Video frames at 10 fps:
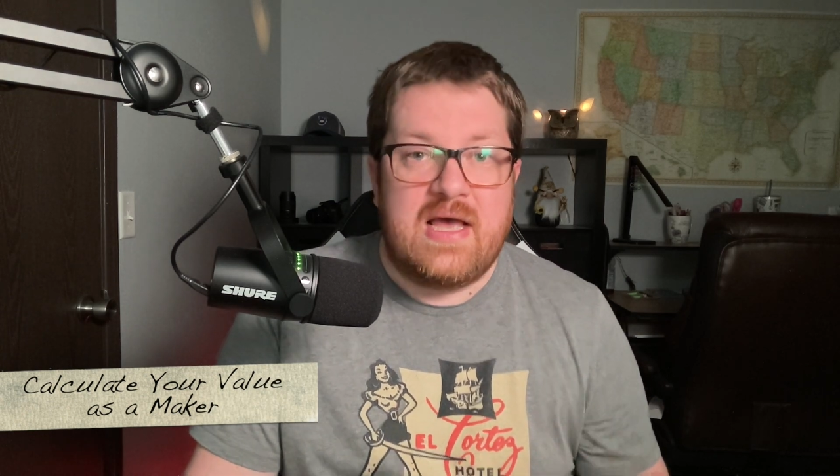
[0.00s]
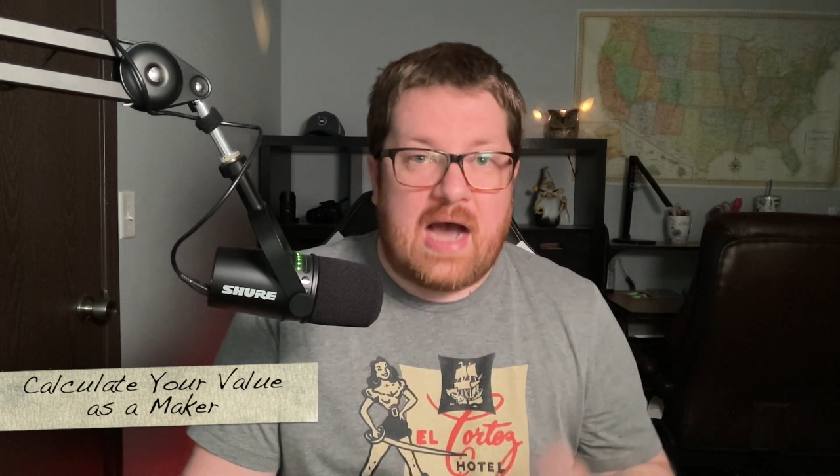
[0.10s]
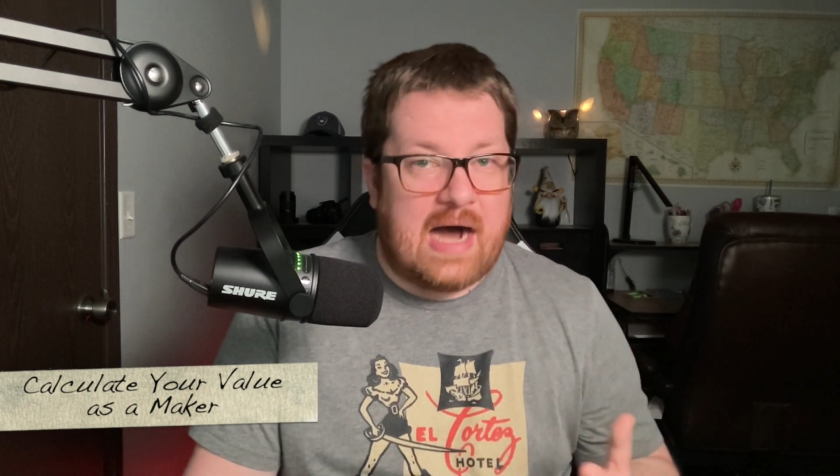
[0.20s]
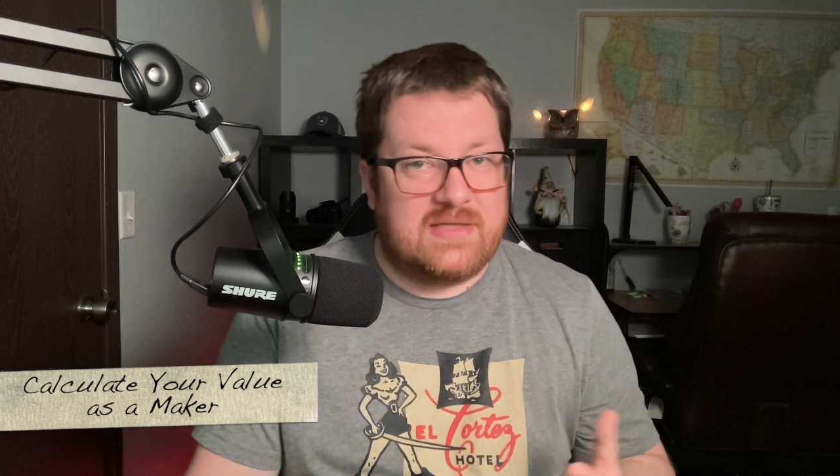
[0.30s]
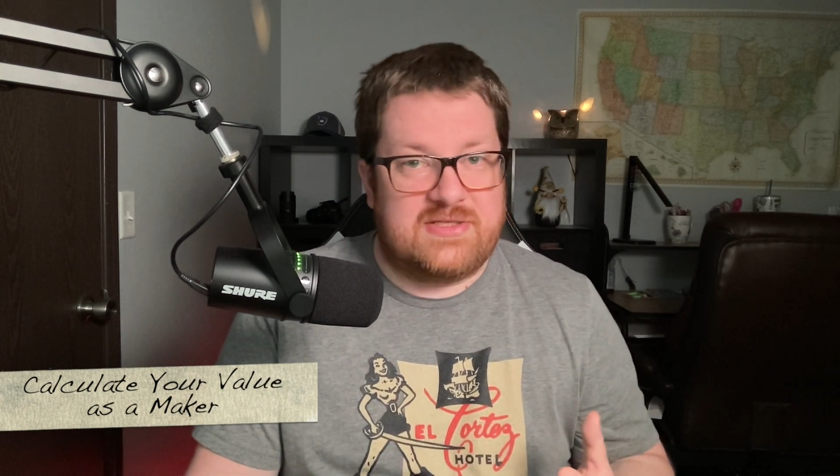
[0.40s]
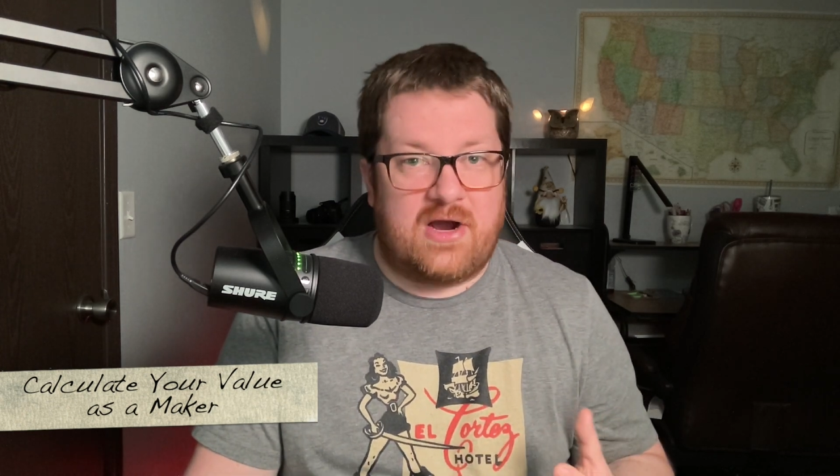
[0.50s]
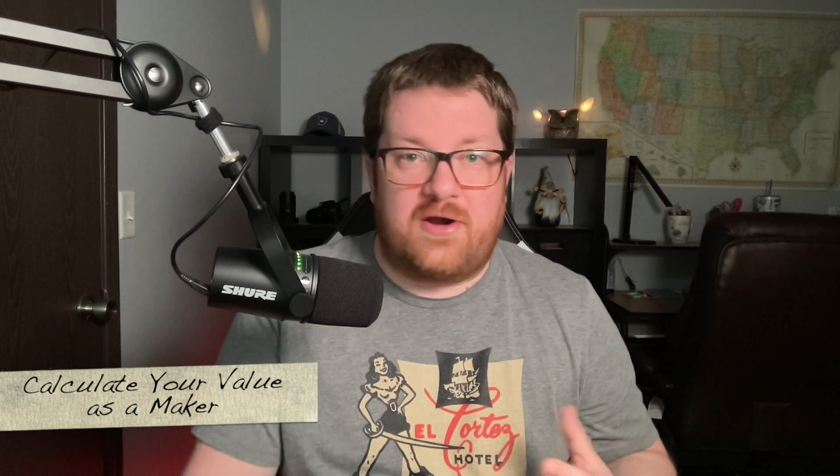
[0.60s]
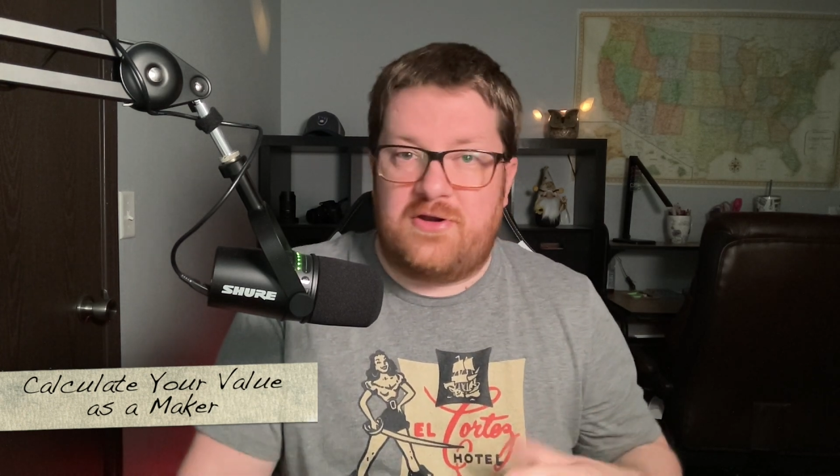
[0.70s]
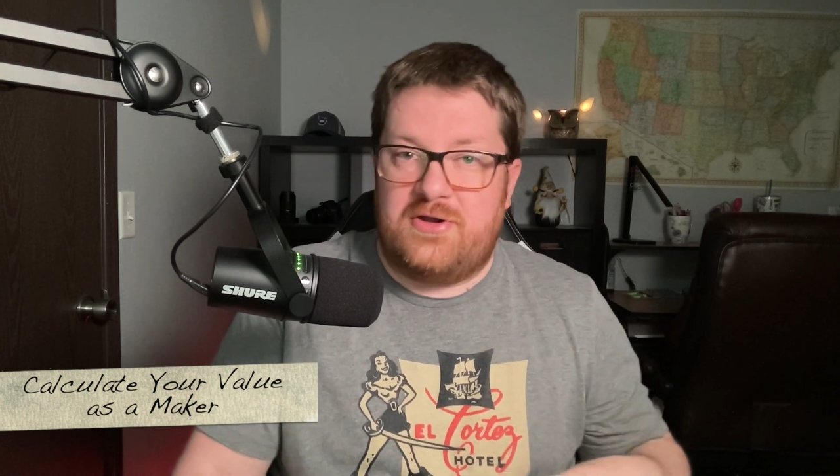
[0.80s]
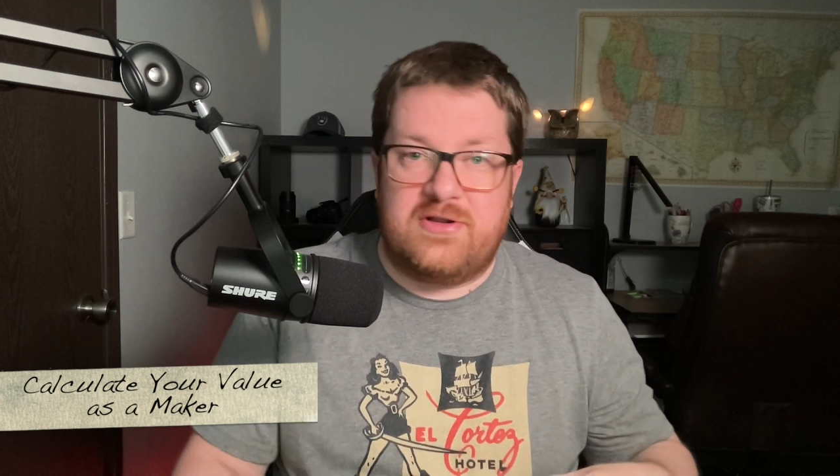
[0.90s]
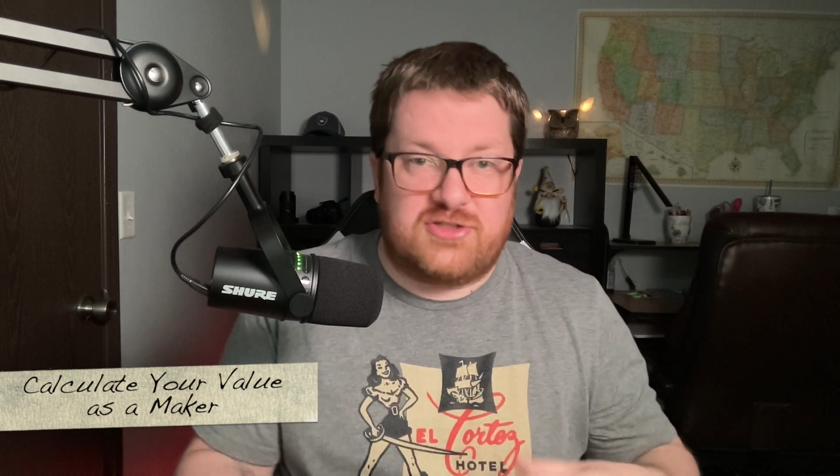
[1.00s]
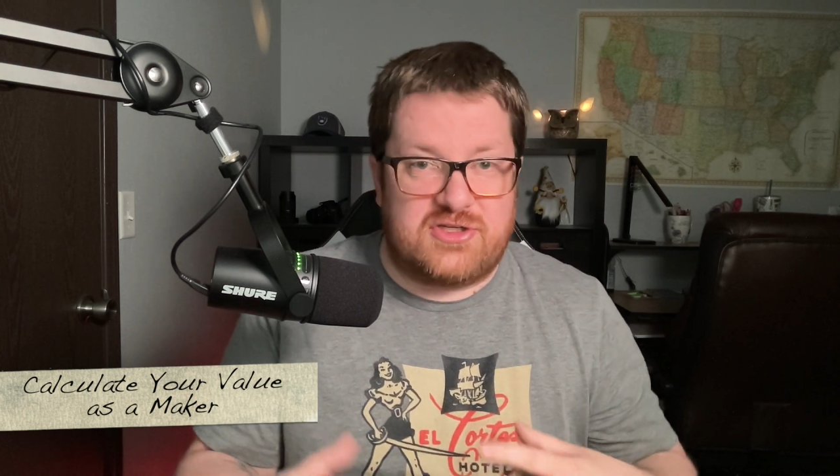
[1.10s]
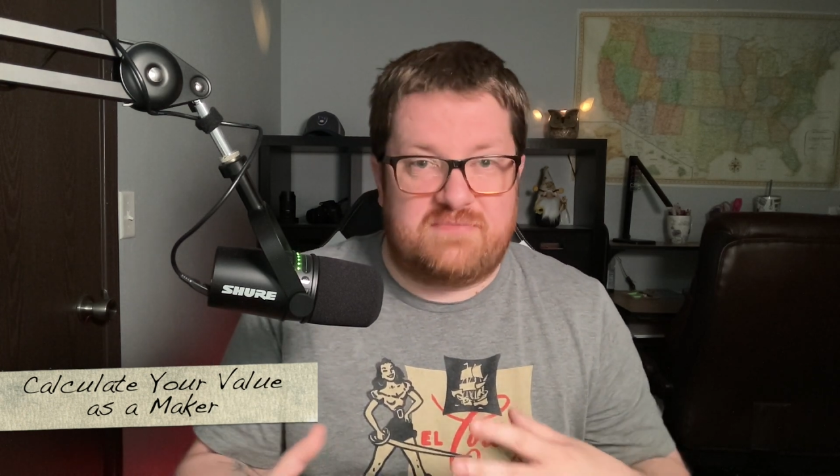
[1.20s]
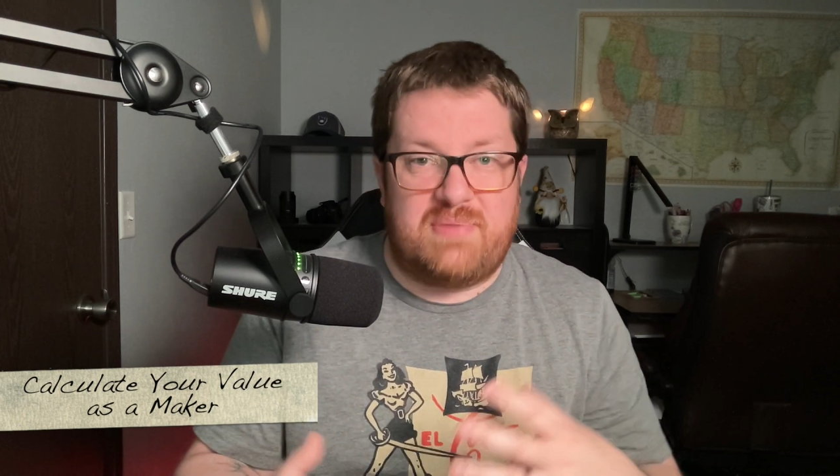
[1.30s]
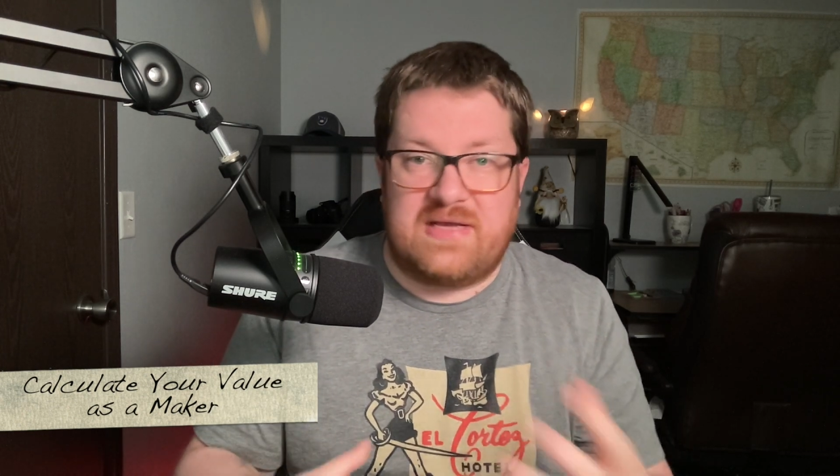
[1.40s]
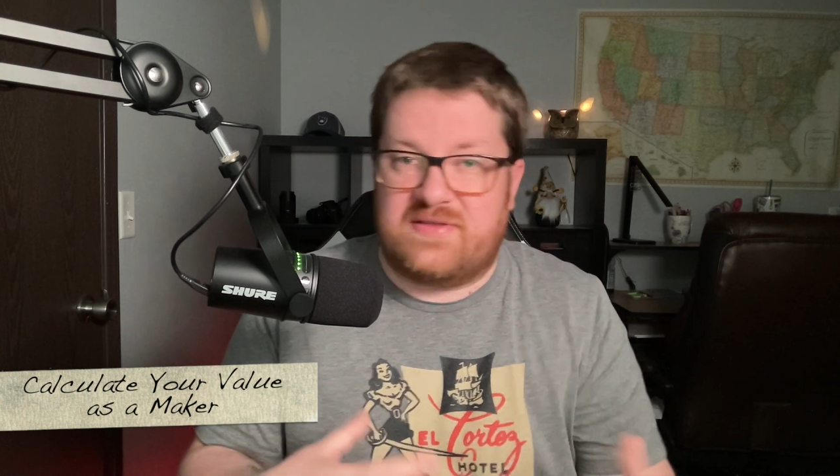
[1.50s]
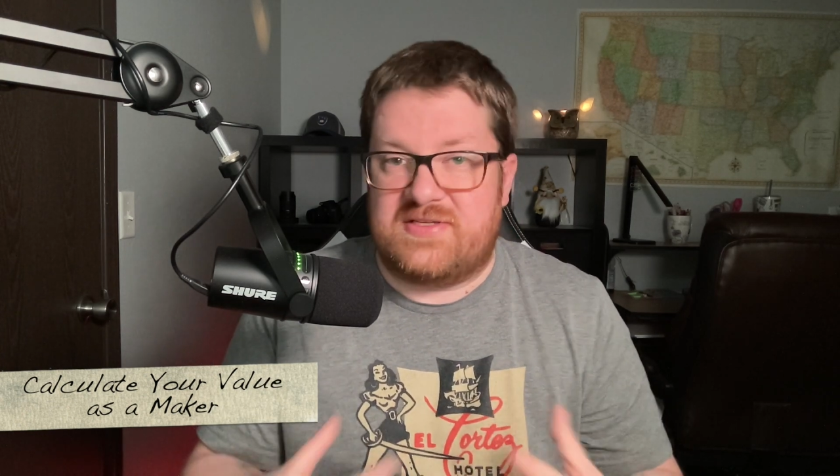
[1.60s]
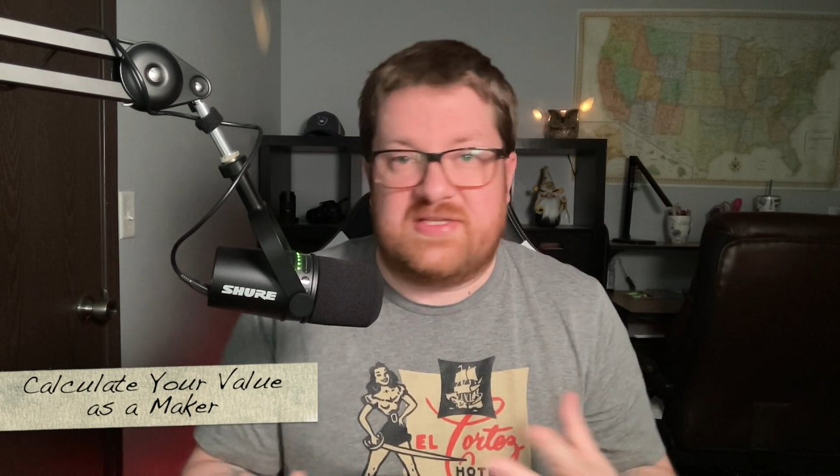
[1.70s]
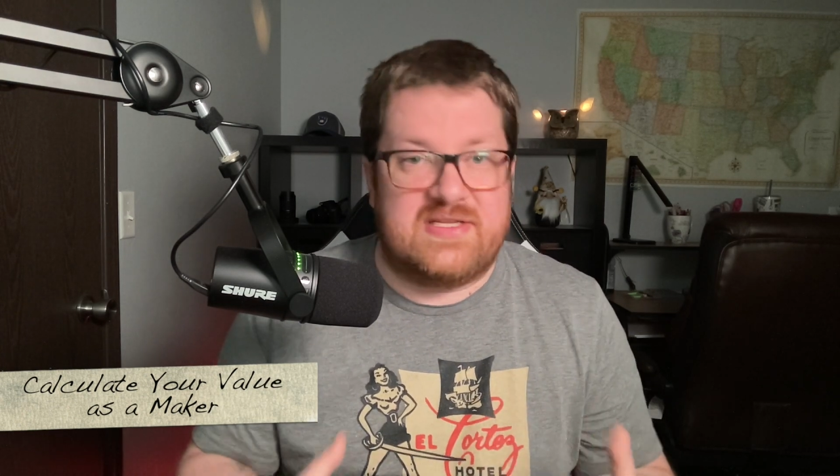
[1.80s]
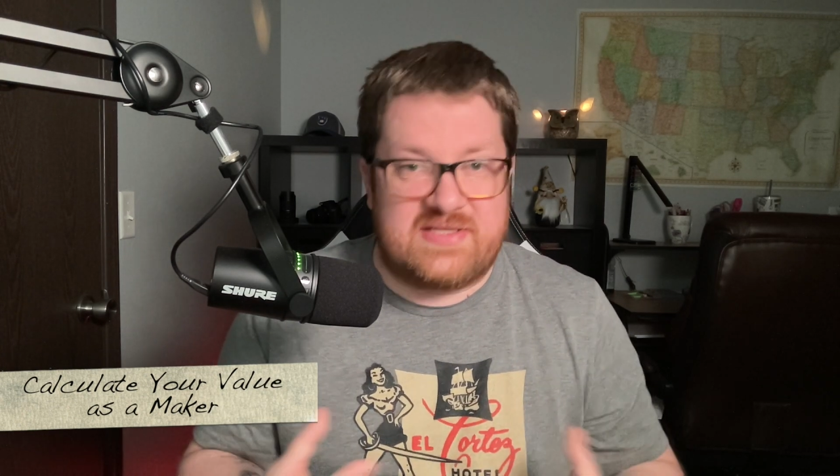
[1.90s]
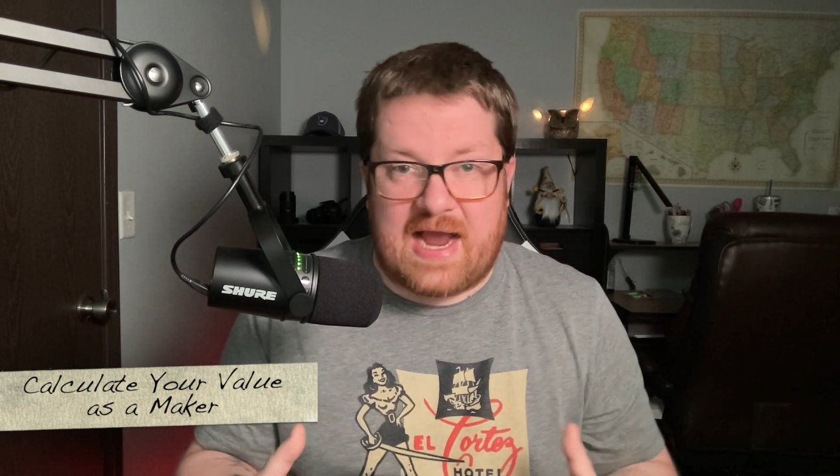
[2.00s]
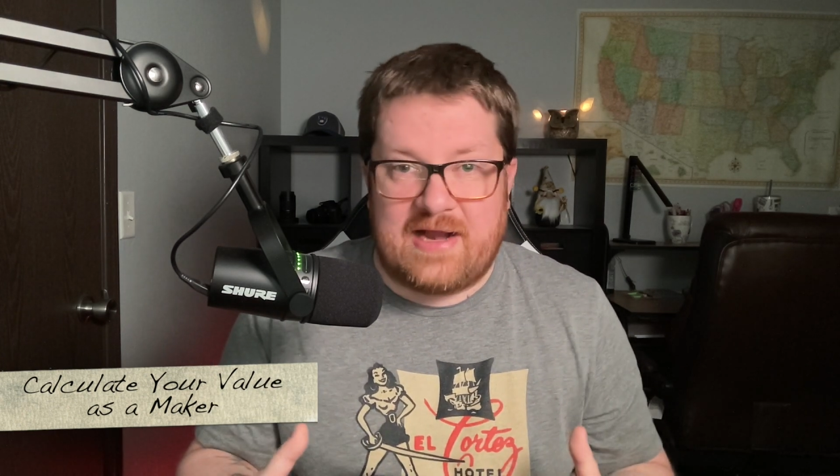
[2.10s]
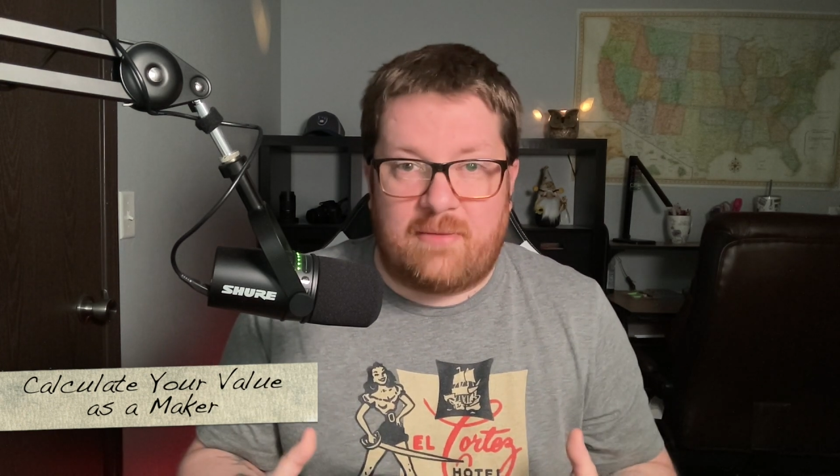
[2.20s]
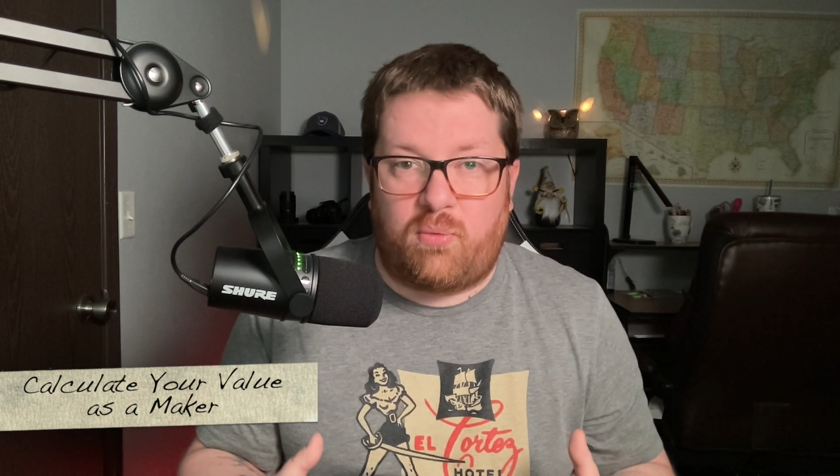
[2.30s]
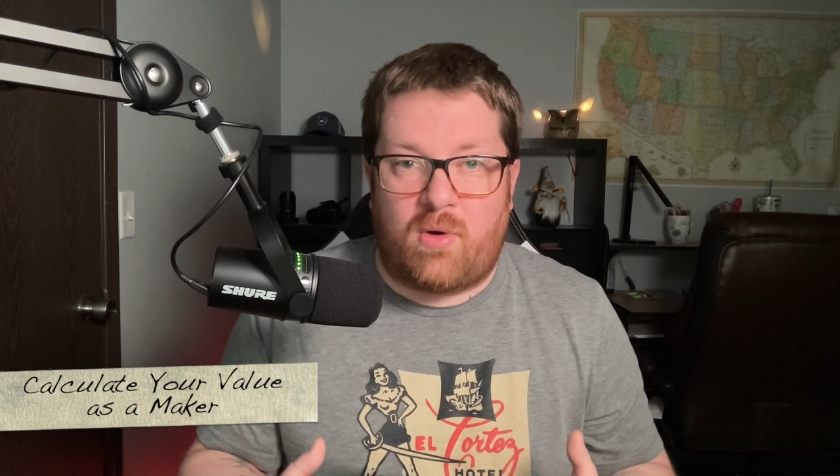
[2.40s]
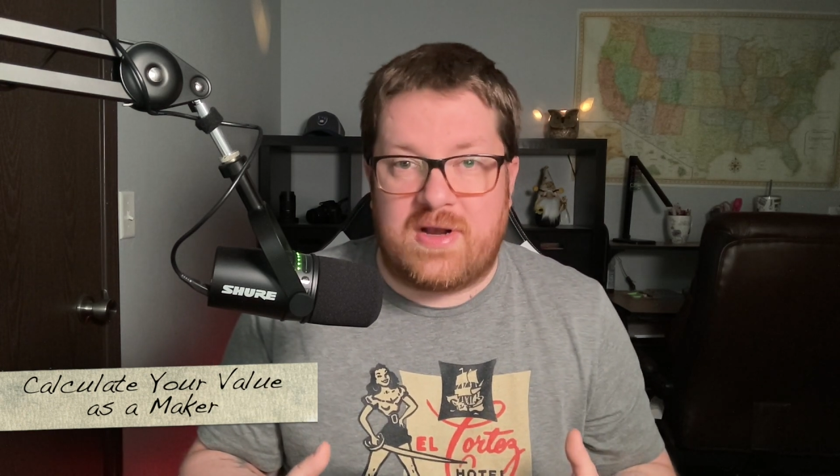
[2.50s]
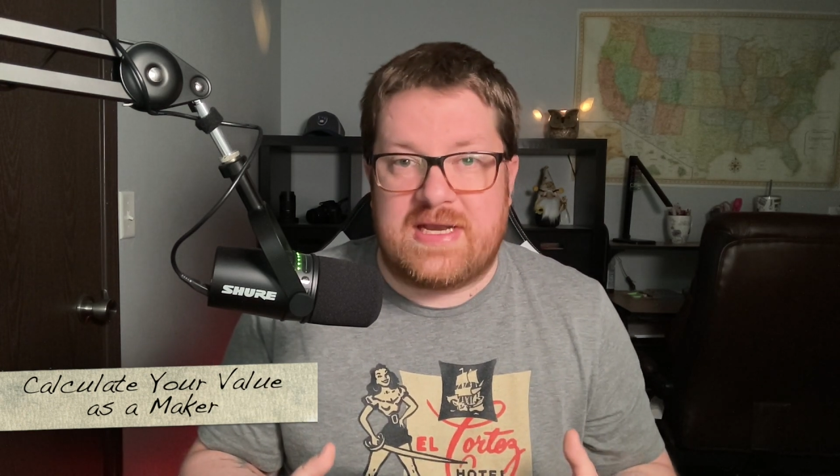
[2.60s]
Odds are you didn't just pick this design up one